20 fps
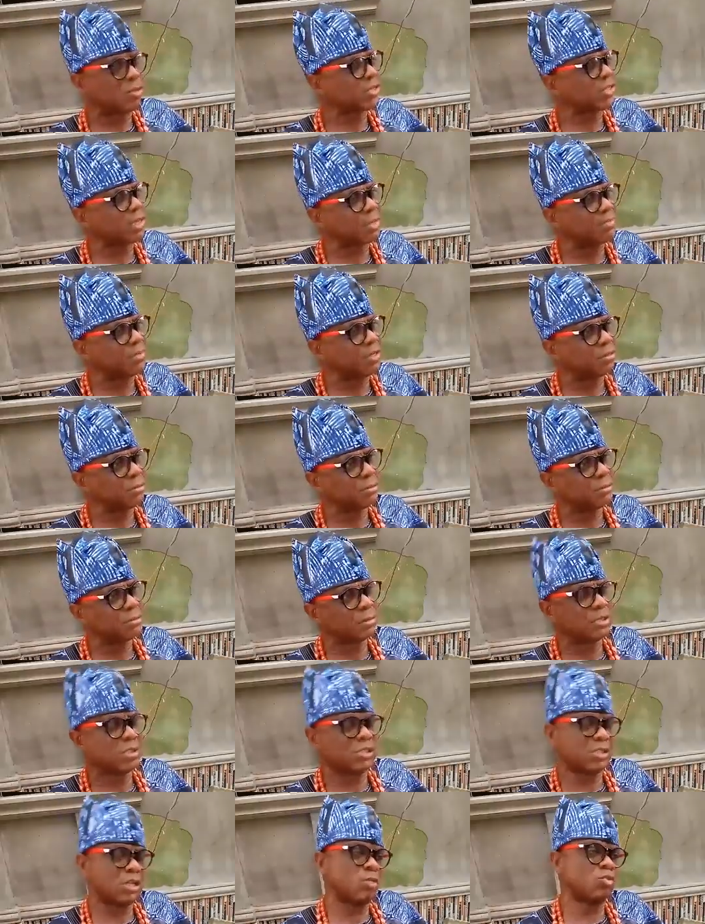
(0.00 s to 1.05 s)
what's happening?
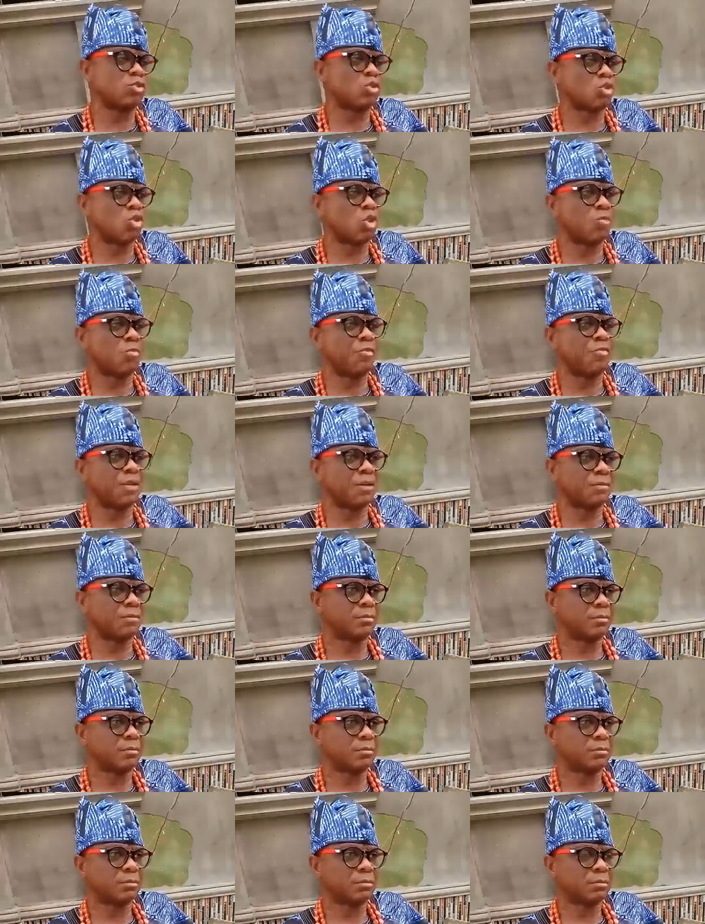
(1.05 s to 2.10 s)
He said we should come over.
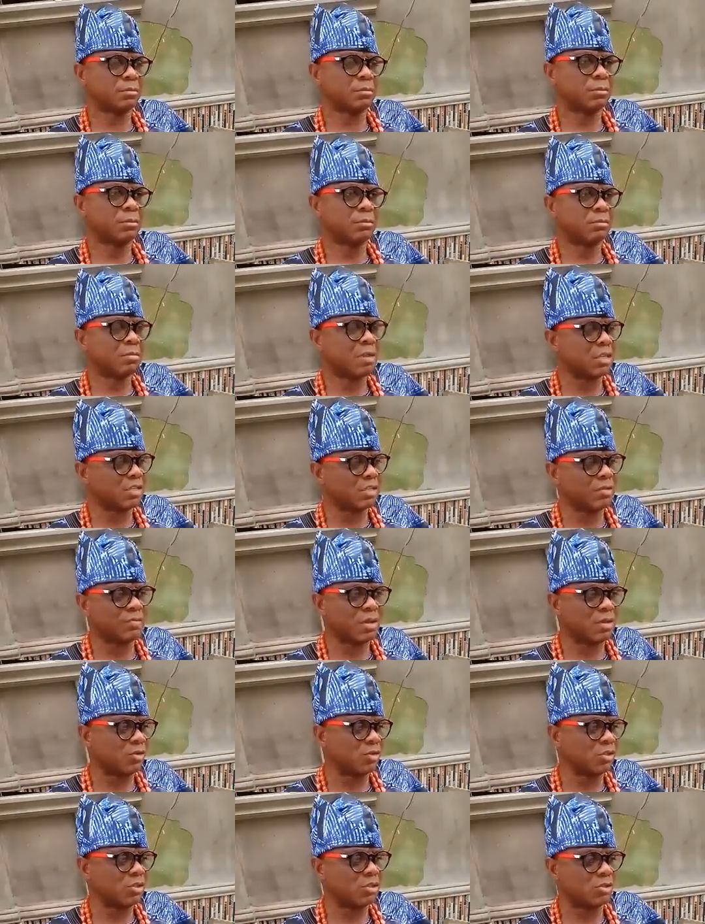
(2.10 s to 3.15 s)
Myself
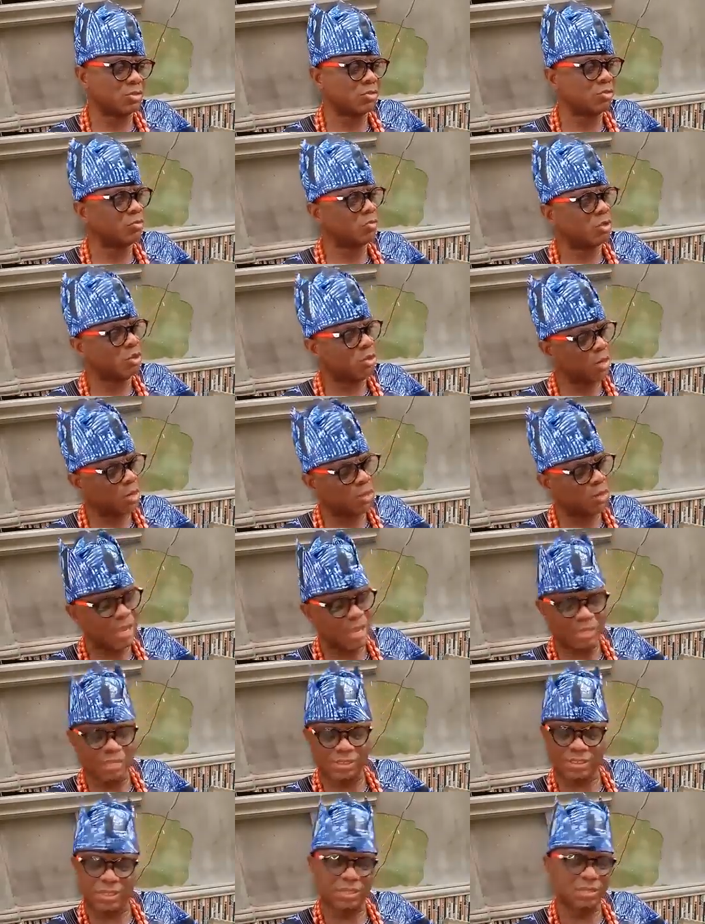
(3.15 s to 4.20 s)
and Onegi, we got
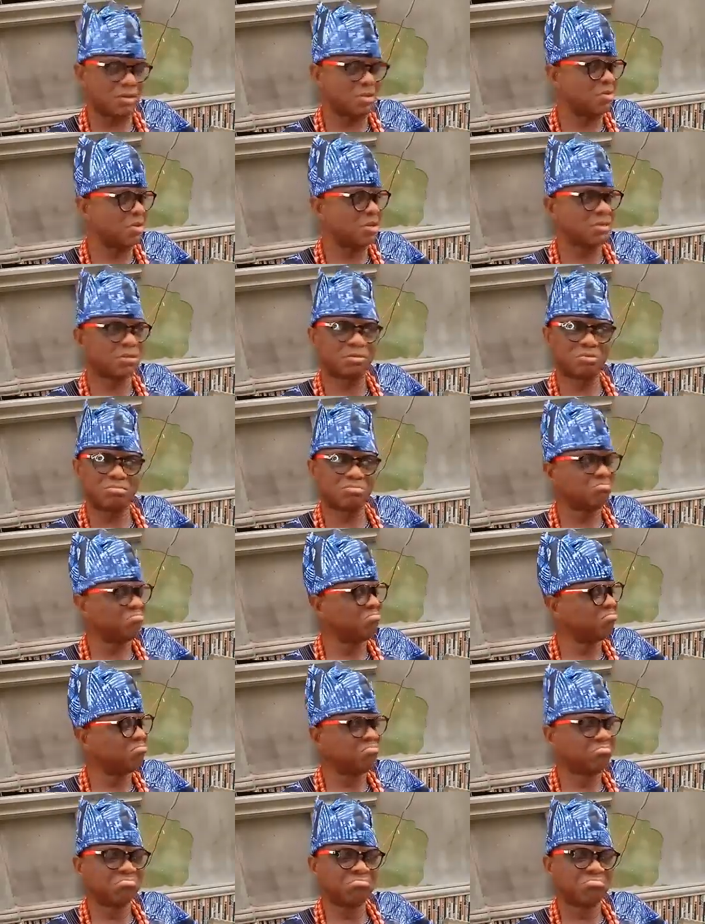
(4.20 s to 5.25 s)
there, he said, you know what?
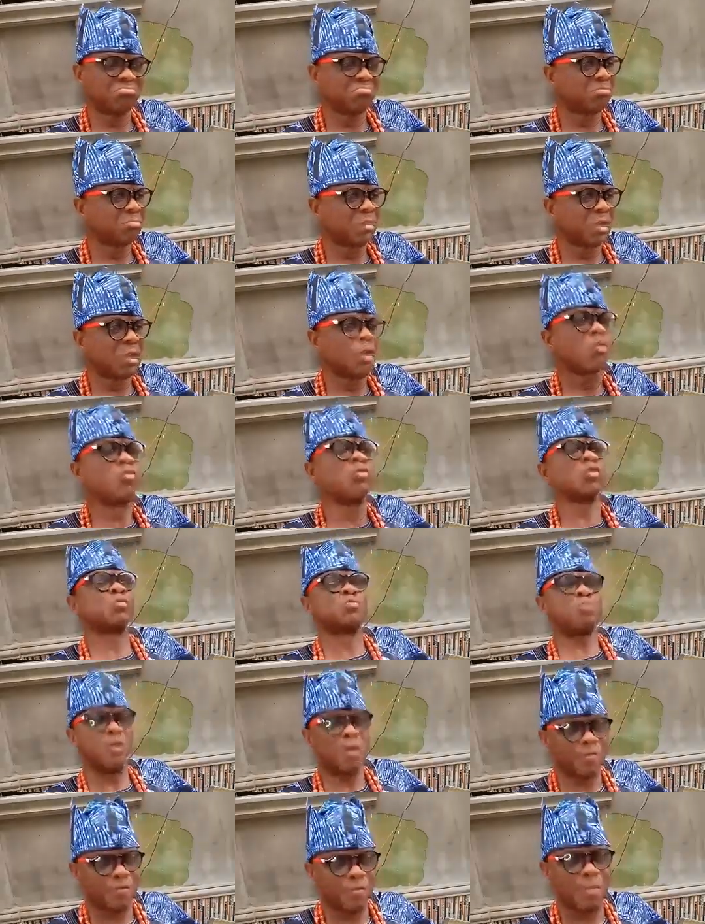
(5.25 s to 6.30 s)
We
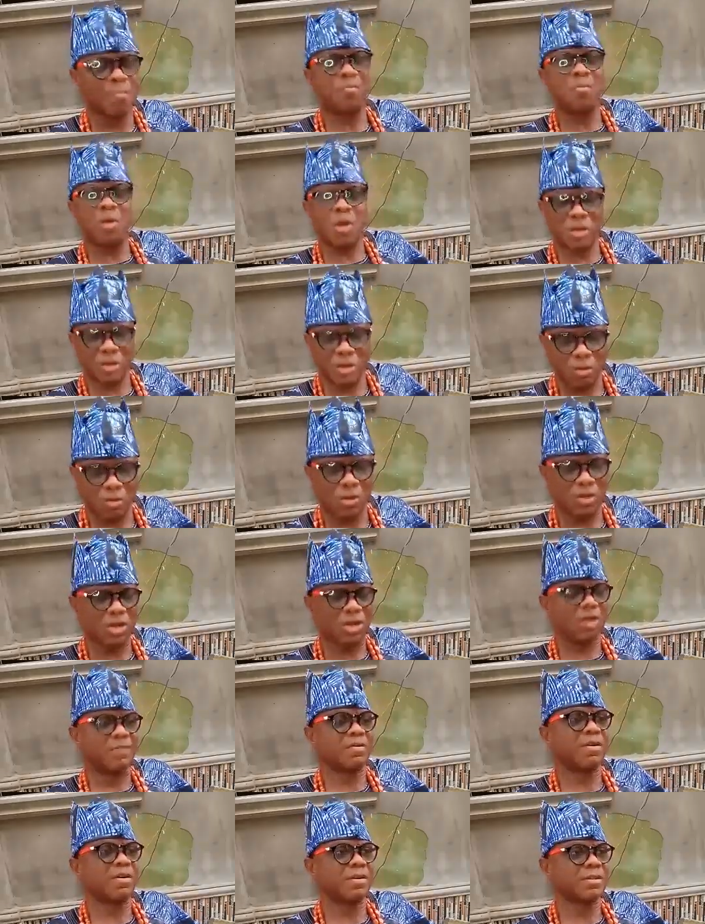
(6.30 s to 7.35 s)
spoke for more than 1.5
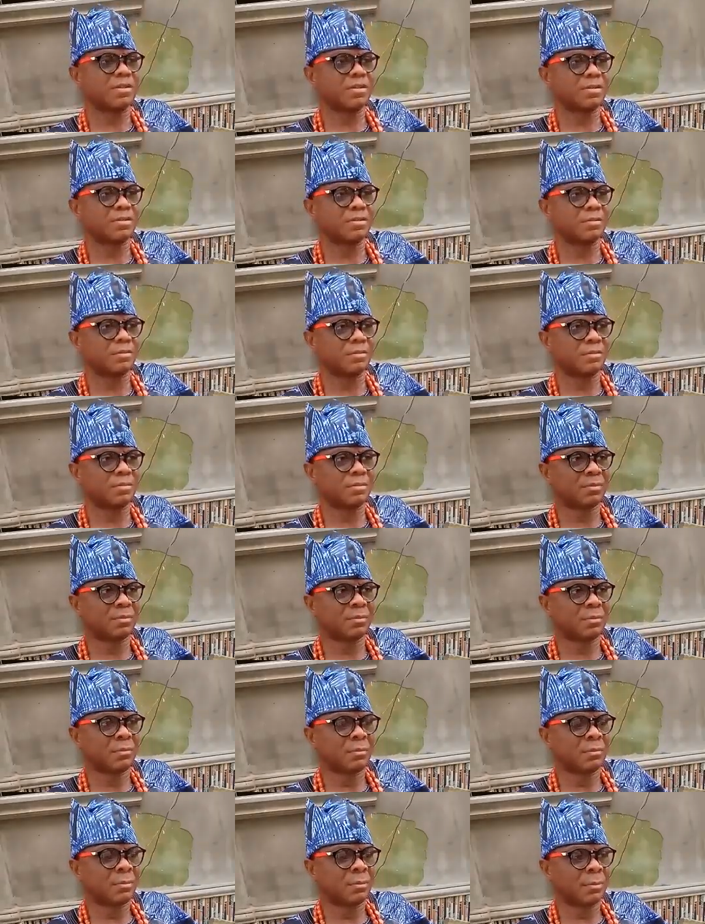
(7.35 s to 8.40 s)
hours.
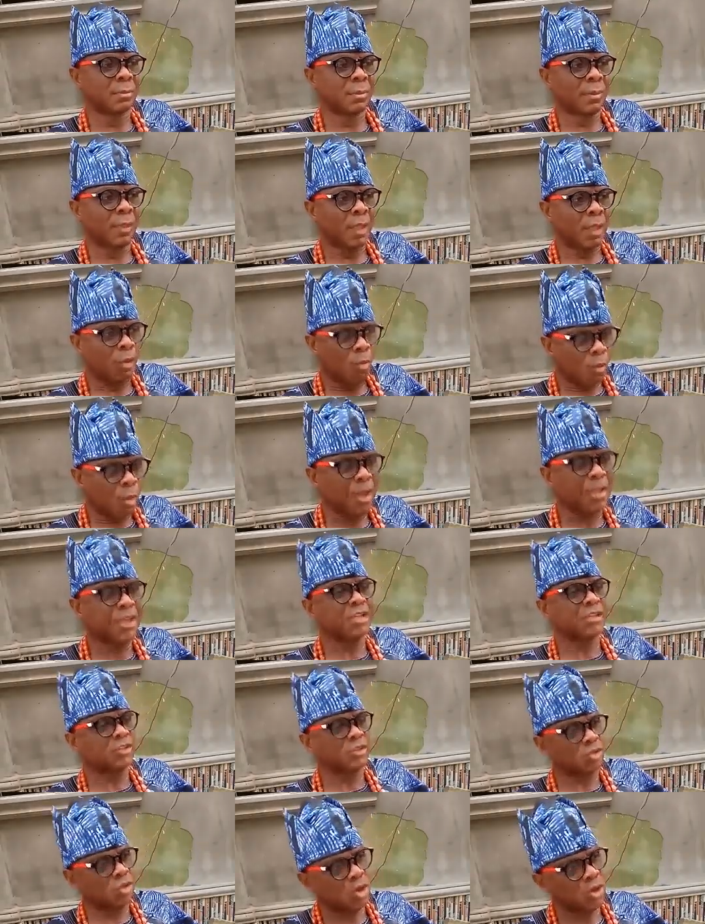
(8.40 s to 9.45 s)
When
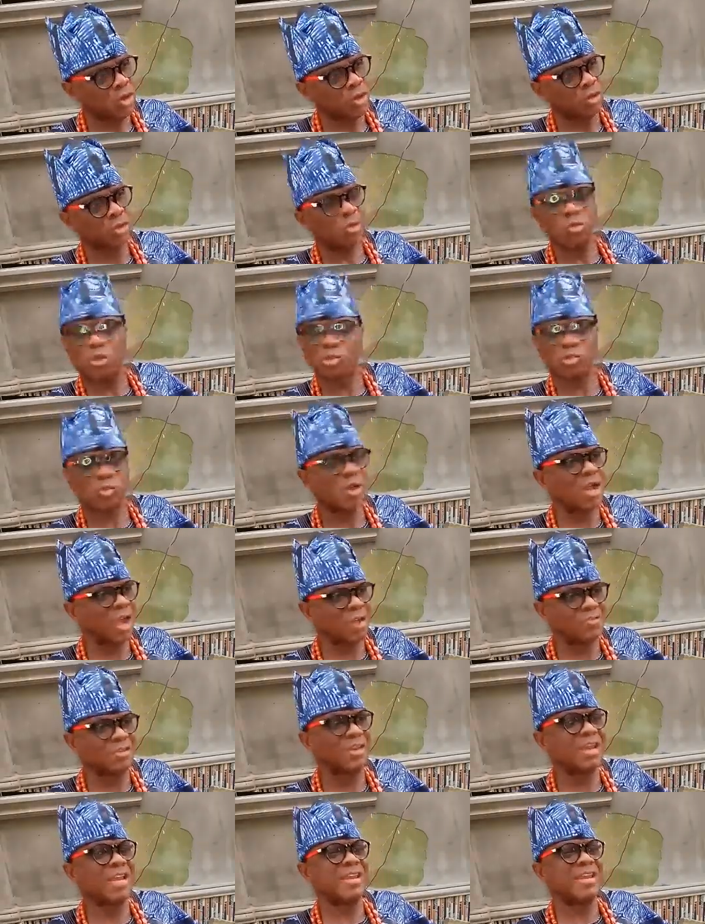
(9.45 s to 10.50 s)
he saw he was not having